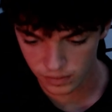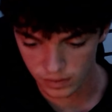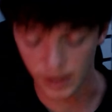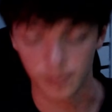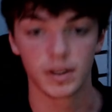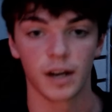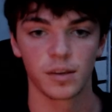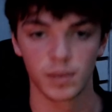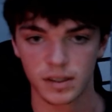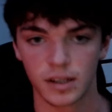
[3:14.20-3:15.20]
yep,
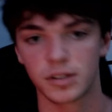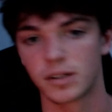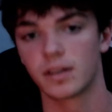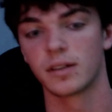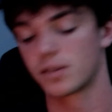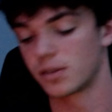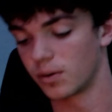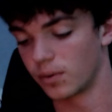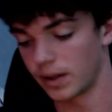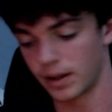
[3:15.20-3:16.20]
documentation is so
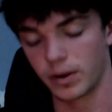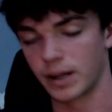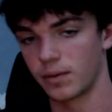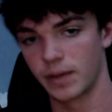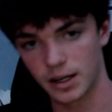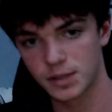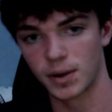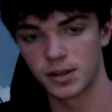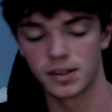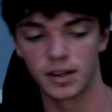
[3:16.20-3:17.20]
what like the next
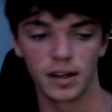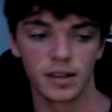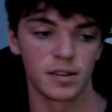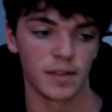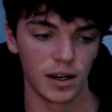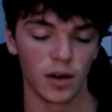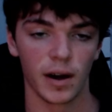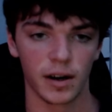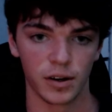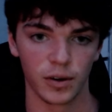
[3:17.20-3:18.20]
person does, they know
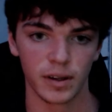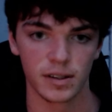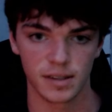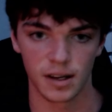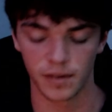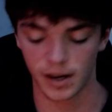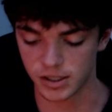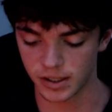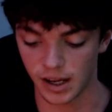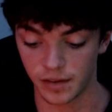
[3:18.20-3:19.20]
how to do it instead of
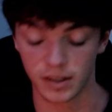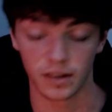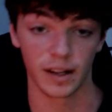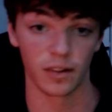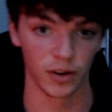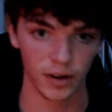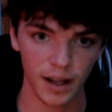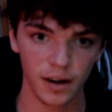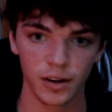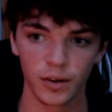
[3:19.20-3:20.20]
actually having to like learn how
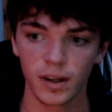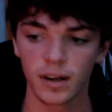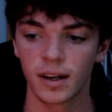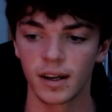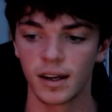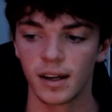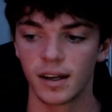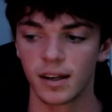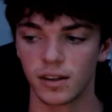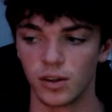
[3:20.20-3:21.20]
to do it.
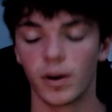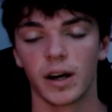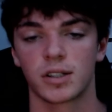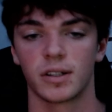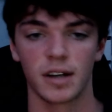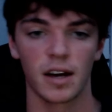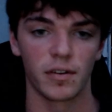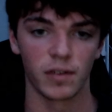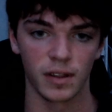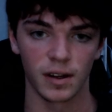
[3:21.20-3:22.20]
You actually have
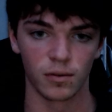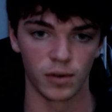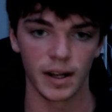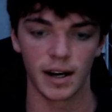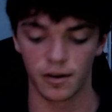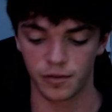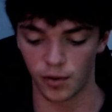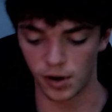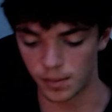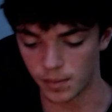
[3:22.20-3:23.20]
everything written out
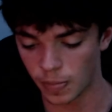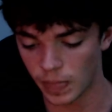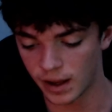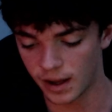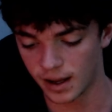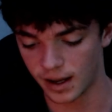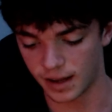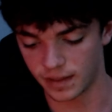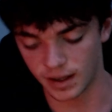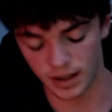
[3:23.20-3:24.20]
for them.
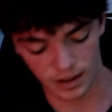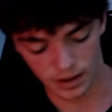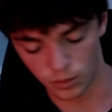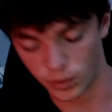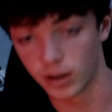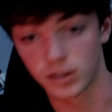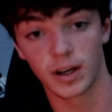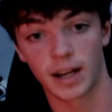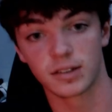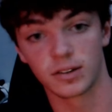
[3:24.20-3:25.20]
And then I
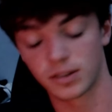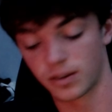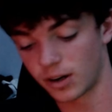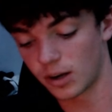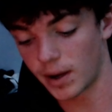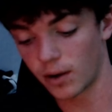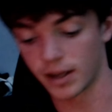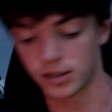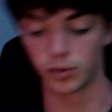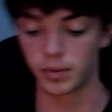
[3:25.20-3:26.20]
got to also learn about
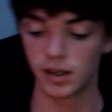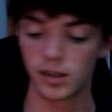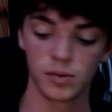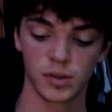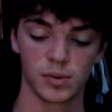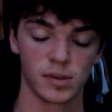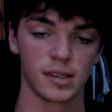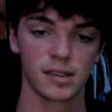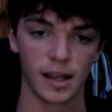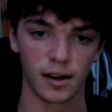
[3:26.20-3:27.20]
SOPs, which was
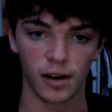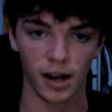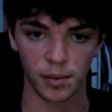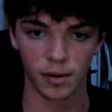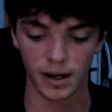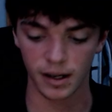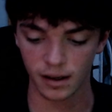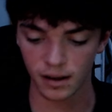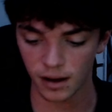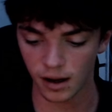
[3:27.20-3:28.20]
standard
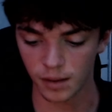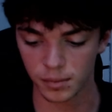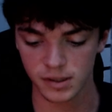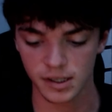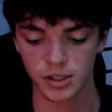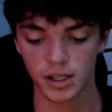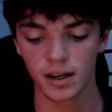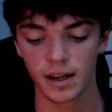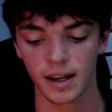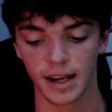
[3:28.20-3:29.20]
operating procedure,
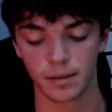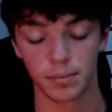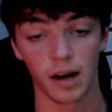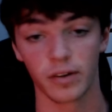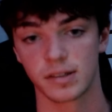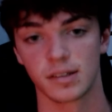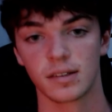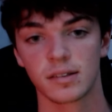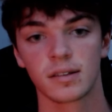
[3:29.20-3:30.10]
and policies.